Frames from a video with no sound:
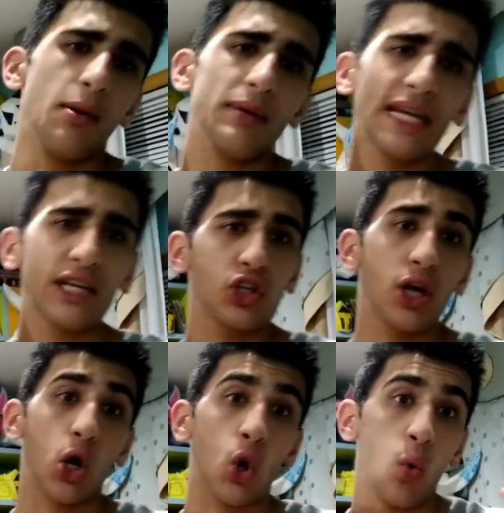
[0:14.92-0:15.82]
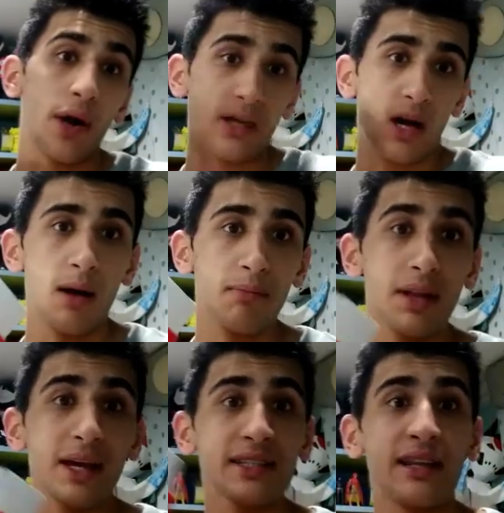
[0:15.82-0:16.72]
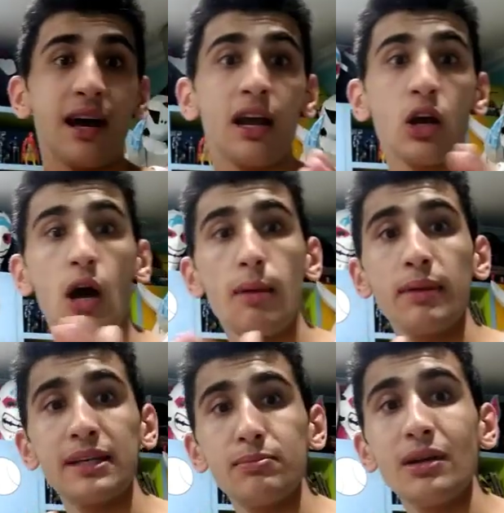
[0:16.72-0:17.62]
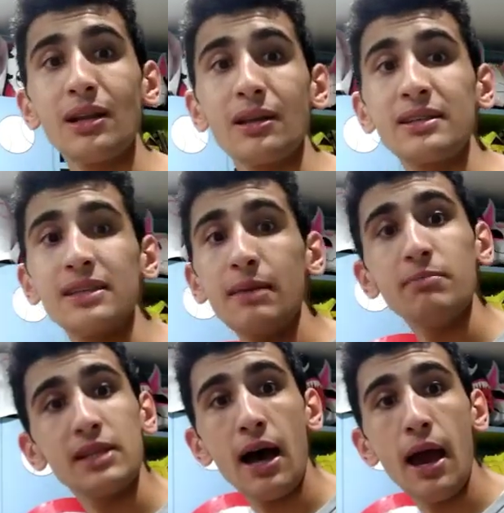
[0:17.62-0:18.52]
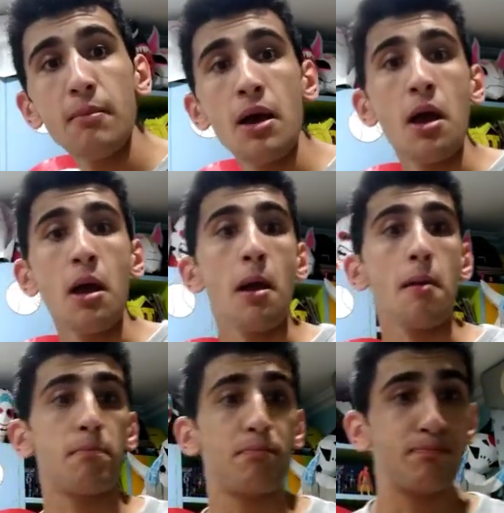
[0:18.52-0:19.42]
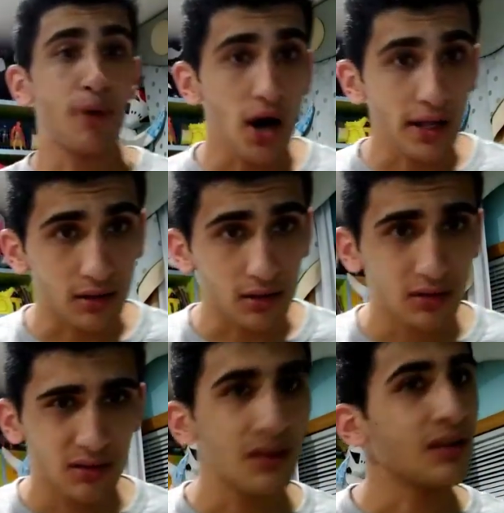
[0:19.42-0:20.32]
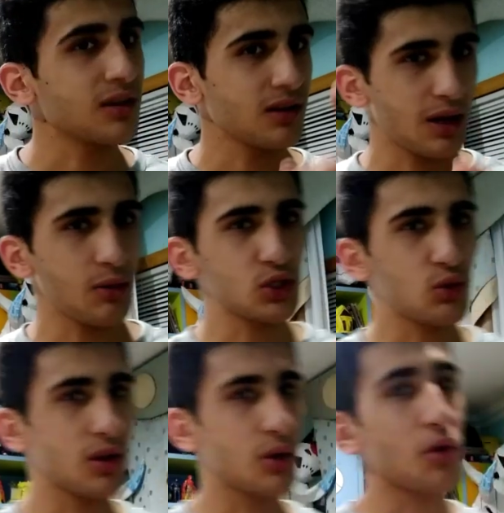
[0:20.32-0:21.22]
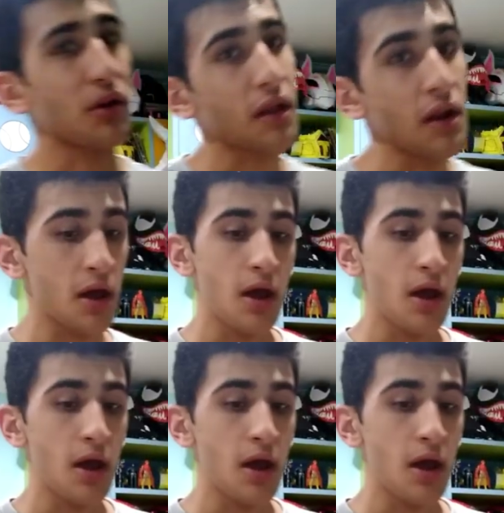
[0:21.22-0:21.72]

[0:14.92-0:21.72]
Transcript: It was actually a quite complex and not a complex build at the same time, but it was totally worth it